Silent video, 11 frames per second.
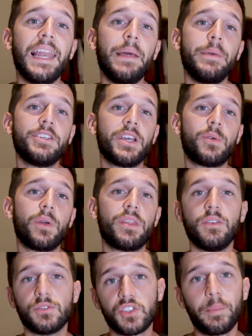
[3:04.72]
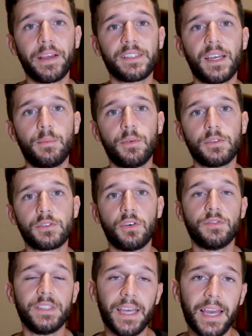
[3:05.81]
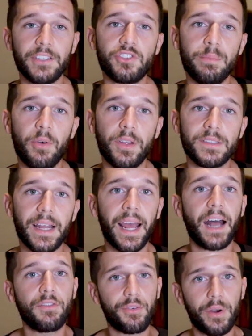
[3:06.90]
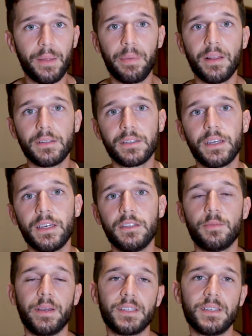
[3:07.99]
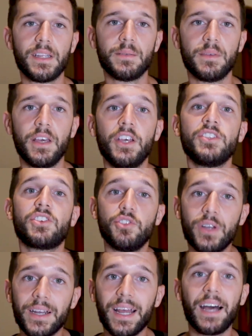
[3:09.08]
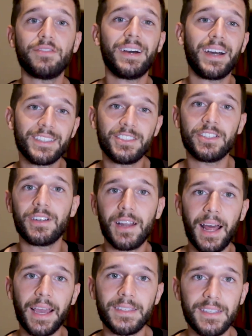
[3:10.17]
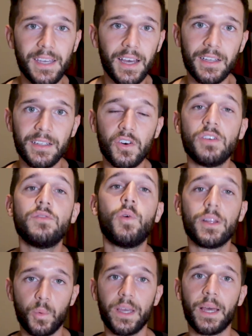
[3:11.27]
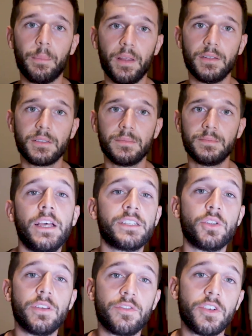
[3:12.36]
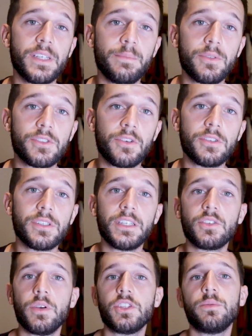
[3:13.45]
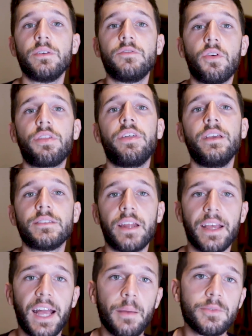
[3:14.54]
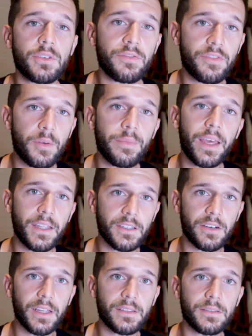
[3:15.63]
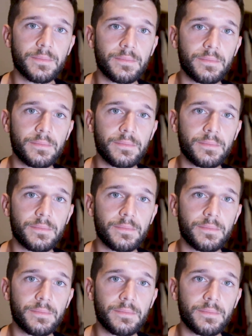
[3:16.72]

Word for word: let me share with you some examples of the entry points that I have already built into my system, so you can have a general idea of what we can build. So the first input source is going to be for things that I capture from the internet.